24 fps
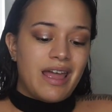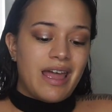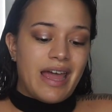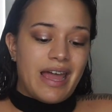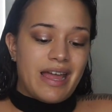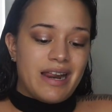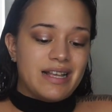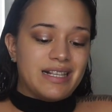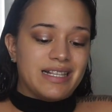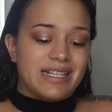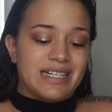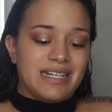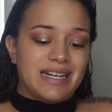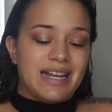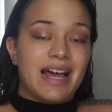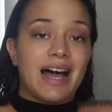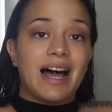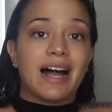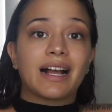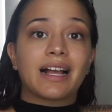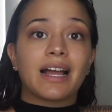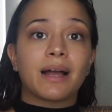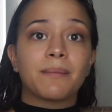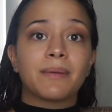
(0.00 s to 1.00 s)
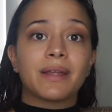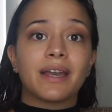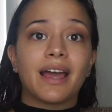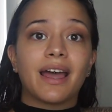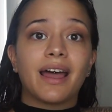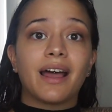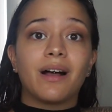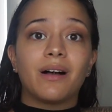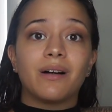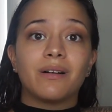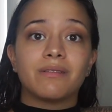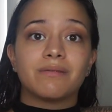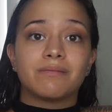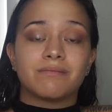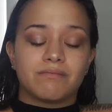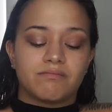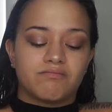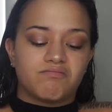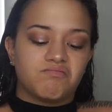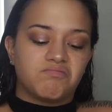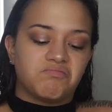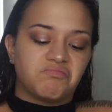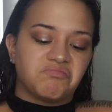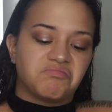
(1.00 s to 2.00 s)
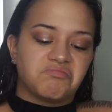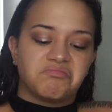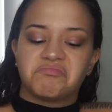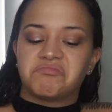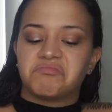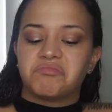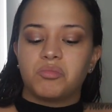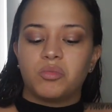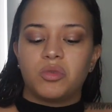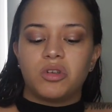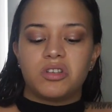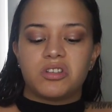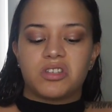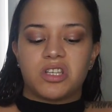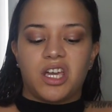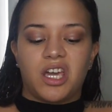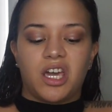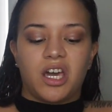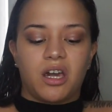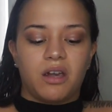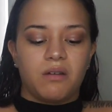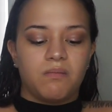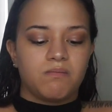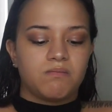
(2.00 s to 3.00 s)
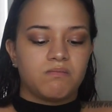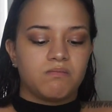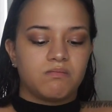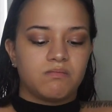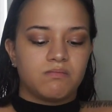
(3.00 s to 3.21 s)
And it's not coming out. We'll see here.